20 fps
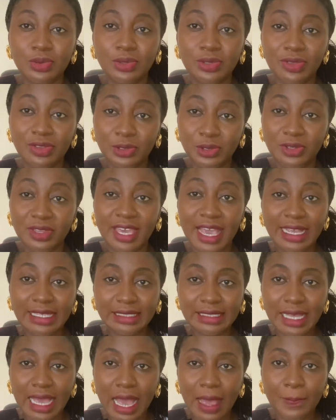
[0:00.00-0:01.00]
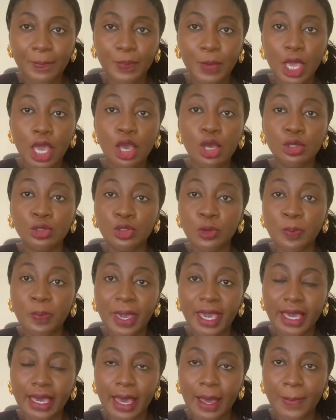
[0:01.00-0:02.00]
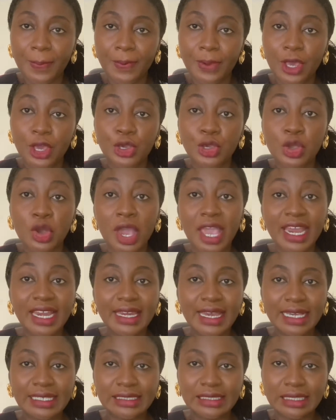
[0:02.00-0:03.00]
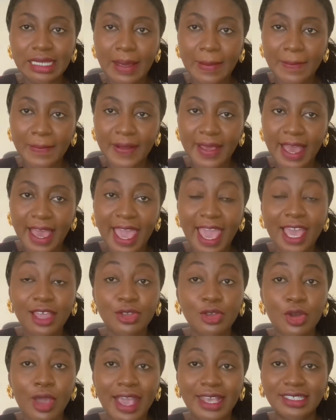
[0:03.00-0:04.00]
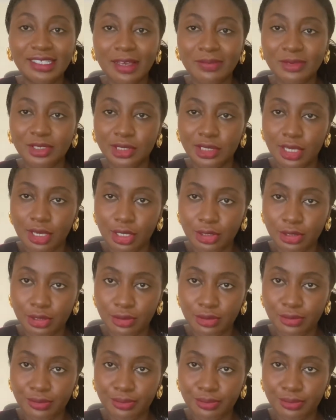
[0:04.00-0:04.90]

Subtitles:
the exam to pick up your index number and your exam schedule.